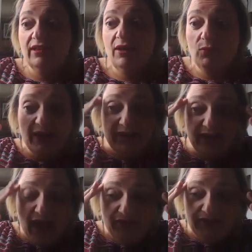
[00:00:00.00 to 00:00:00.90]
what
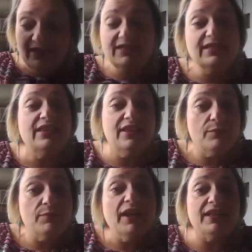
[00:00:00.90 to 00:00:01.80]
healthy is in their
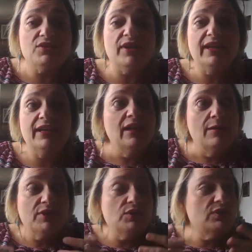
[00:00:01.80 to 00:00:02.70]
minds, right? But yeah. you could